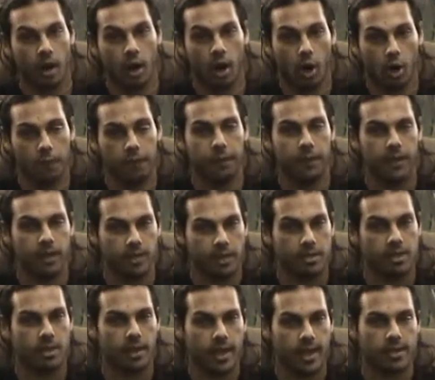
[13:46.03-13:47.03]
hopefully
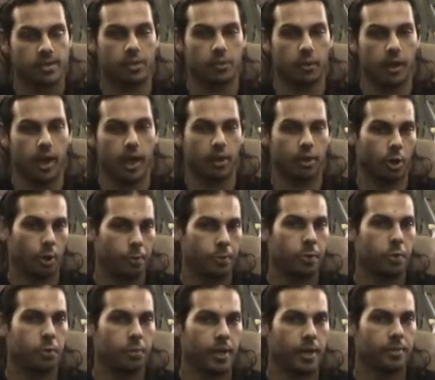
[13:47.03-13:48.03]
this will last a while, and
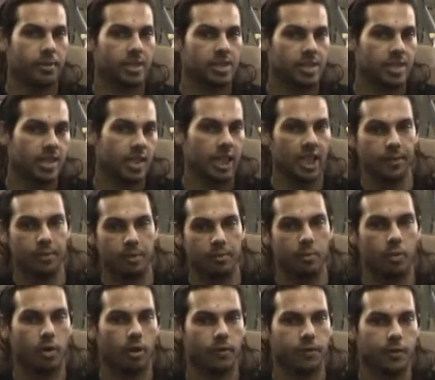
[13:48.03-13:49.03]
hopefully we'll be able to see a little
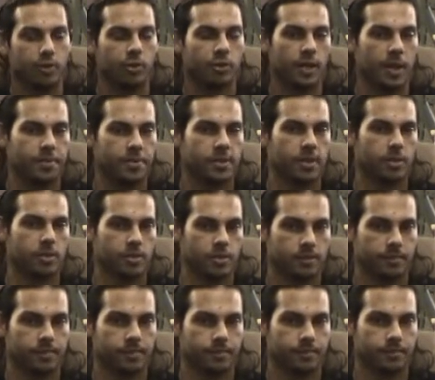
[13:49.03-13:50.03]
bit more in future episodes.